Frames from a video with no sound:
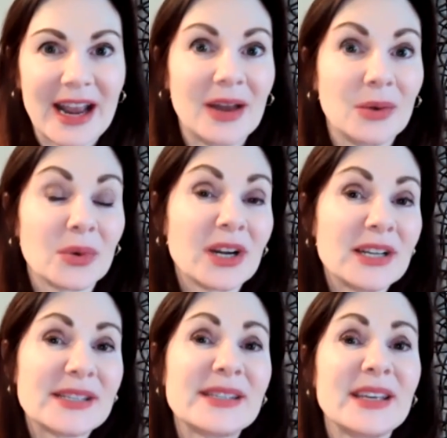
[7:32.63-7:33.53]
And we're going
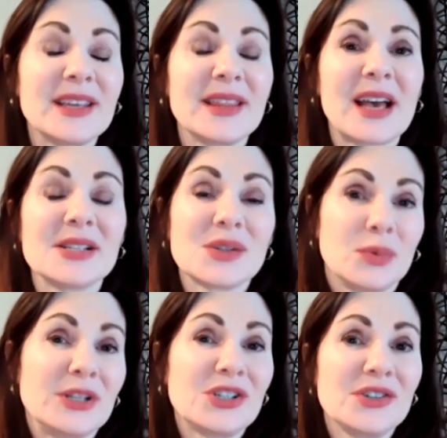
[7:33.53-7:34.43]
to see that
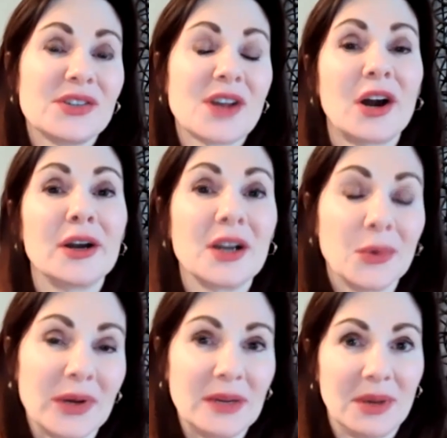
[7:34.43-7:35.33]
switchers are
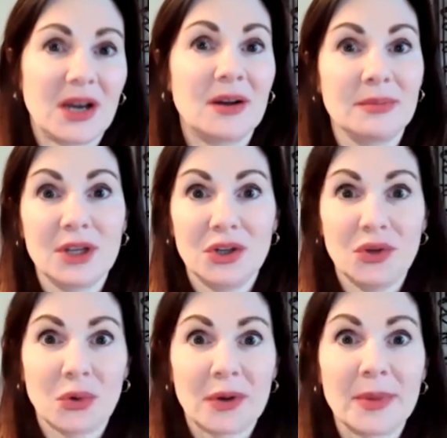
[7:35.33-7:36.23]
going to become the new
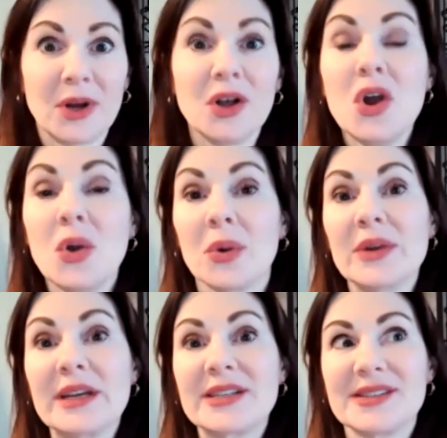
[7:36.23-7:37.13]
normal. We're
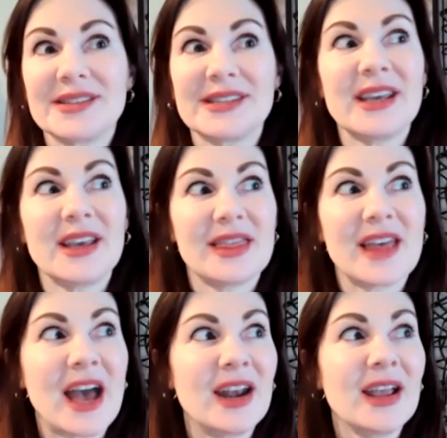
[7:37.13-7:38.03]
going to see
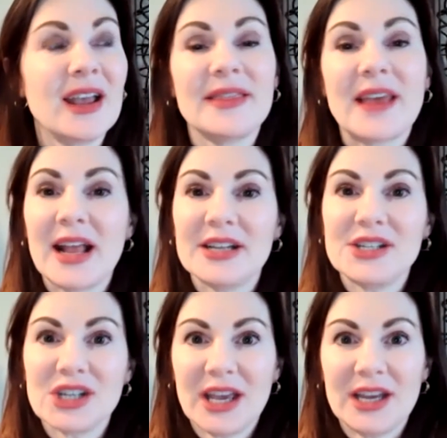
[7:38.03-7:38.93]
that
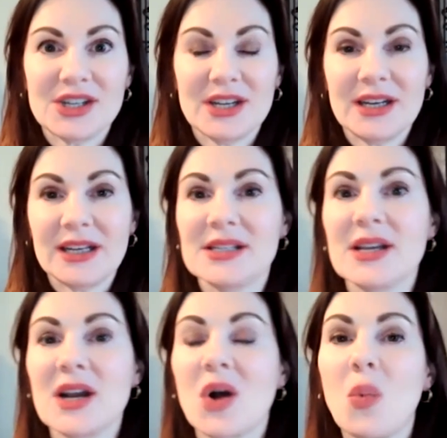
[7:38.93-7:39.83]
education
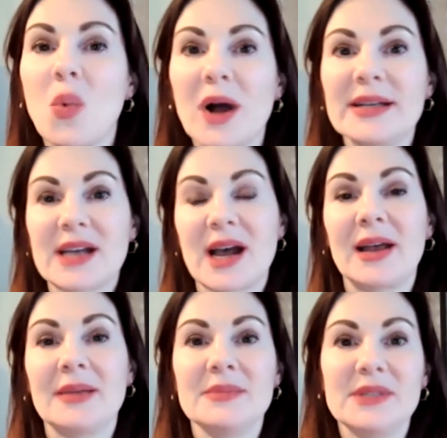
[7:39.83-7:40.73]
isn't a
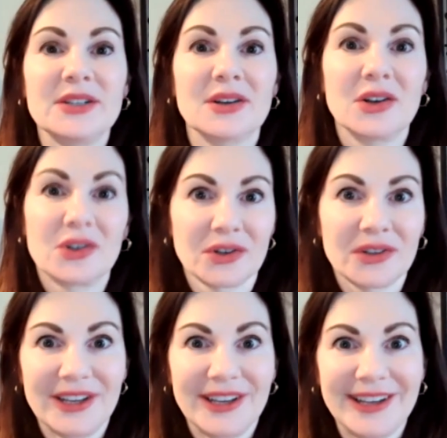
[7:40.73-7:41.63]
one-time deal
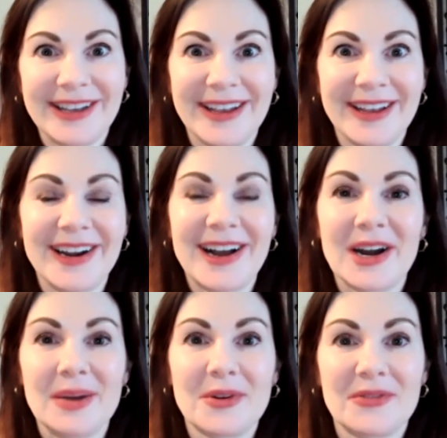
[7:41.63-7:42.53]
early in
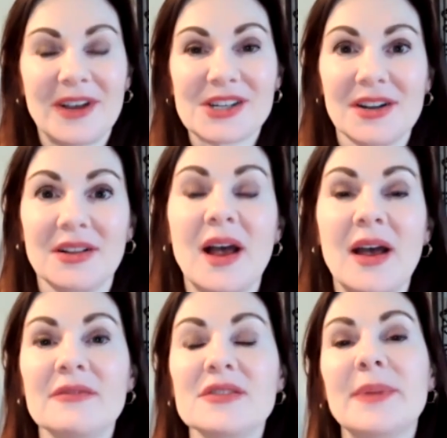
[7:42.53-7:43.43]
our professional
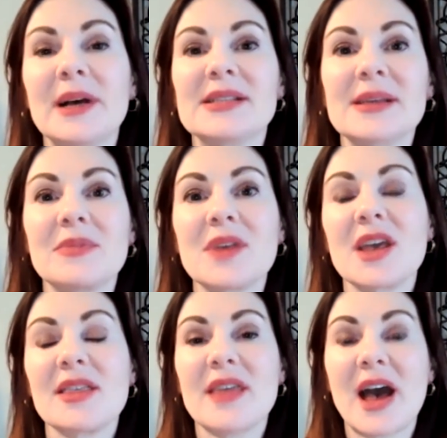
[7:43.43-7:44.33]
lives, but
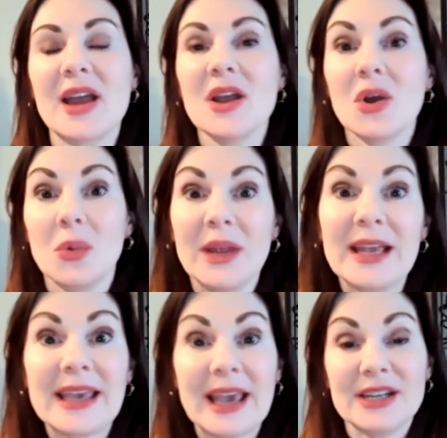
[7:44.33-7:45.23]
something that we
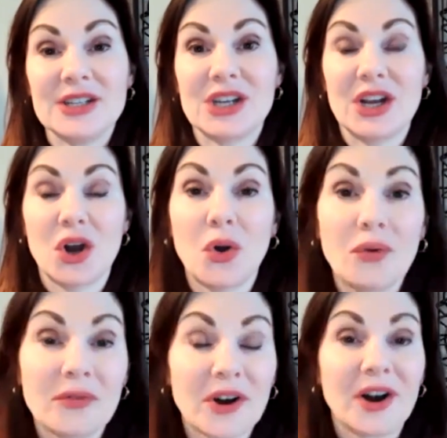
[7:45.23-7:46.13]
engage in
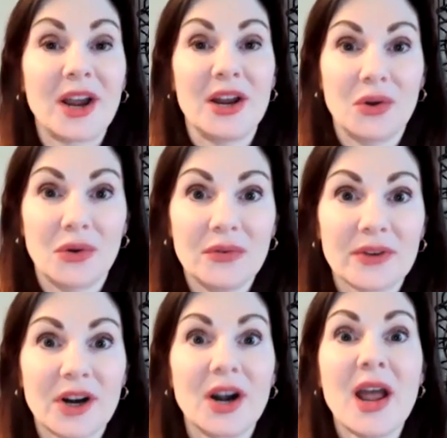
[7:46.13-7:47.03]
over and
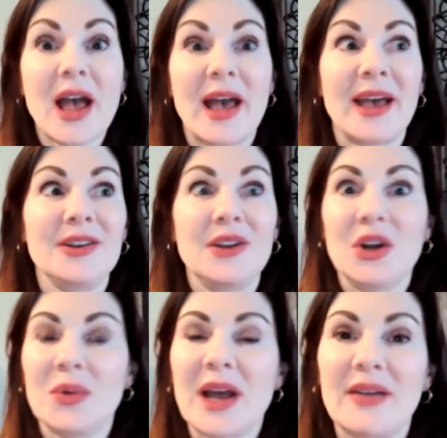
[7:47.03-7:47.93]
over. And,
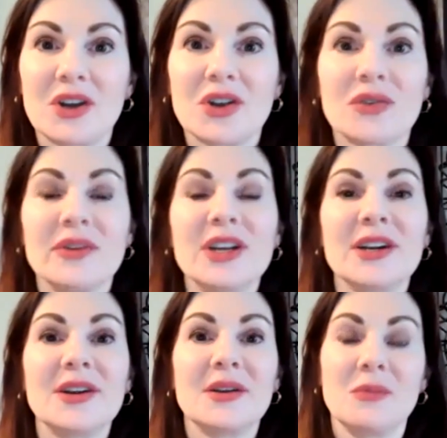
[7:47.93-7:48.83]
we have a
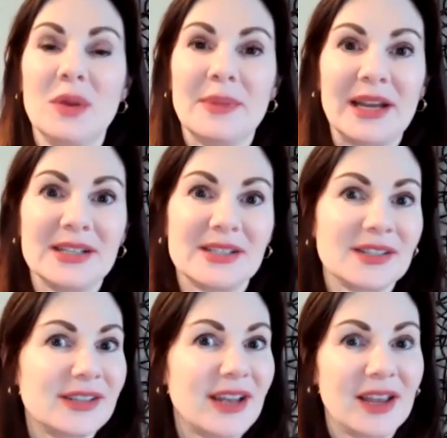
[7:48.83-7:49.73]
career, we might
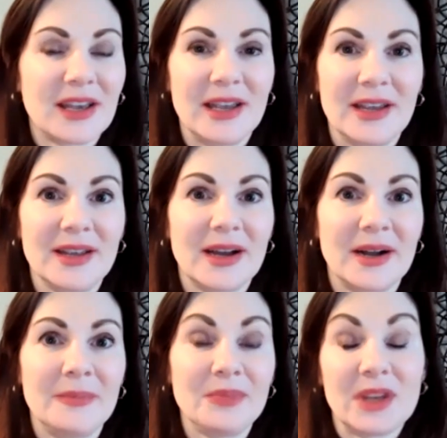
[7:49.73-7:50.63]
take
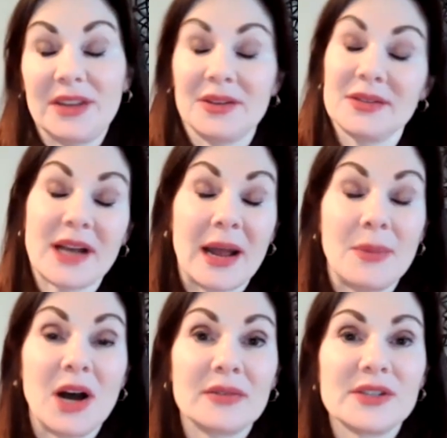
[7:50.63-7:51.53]
a either
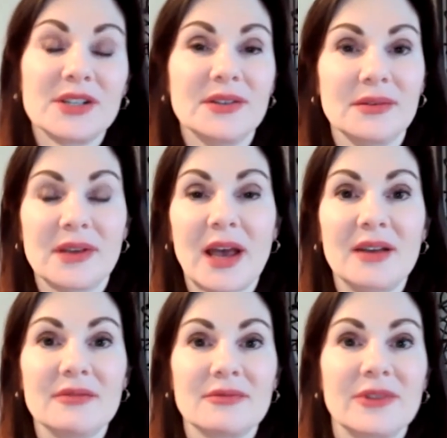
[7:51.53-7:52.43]
time off to
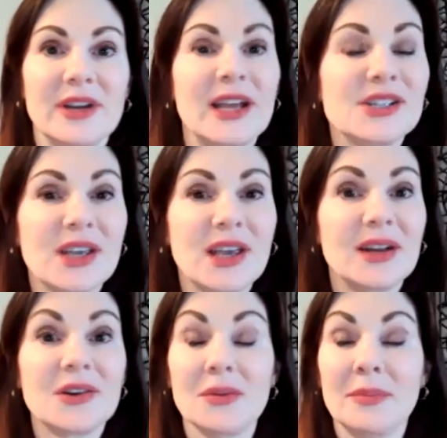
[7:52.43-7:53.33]
get
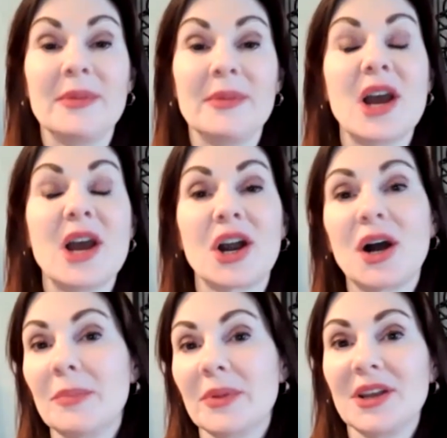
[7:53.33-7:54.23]
re-educated, or maybe our
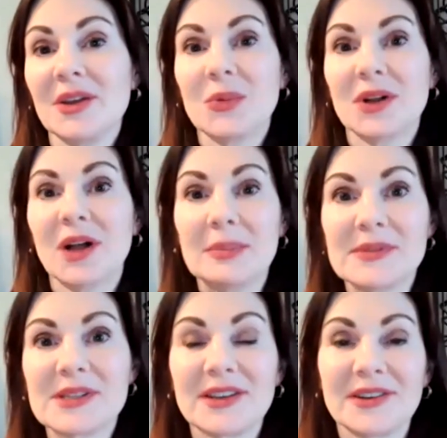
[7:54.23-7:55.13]
company will
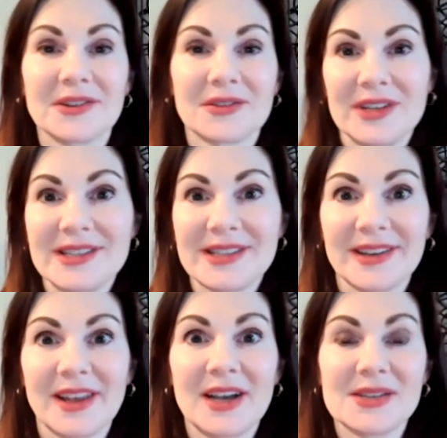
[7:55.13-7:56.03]
upskill or
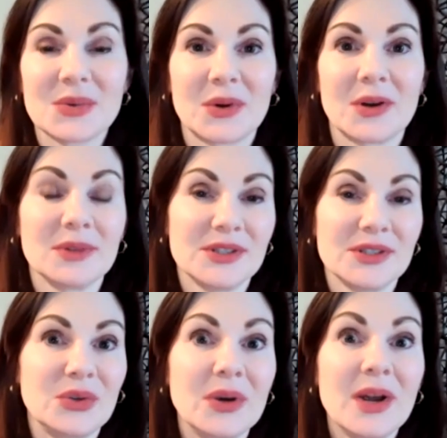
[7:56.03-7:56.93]
reskill us, or we'll
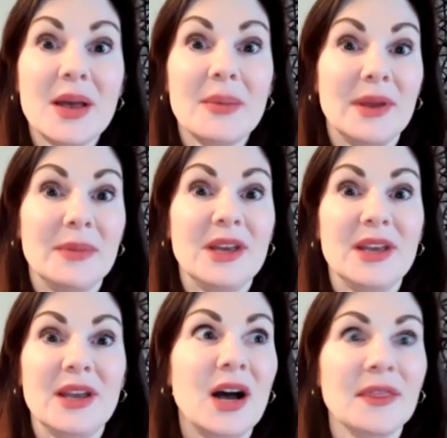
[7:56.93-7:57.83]
do
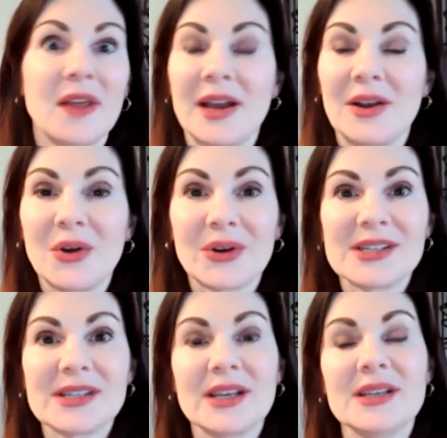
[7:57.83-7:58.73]
maybe online
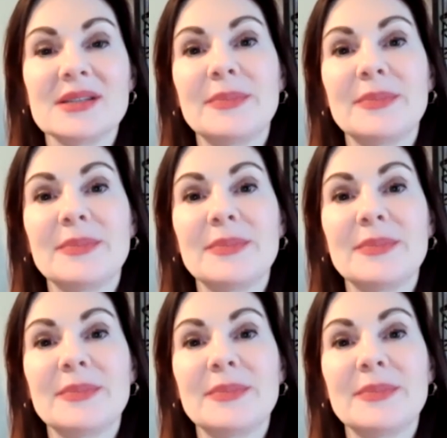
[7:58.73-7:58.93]
courses.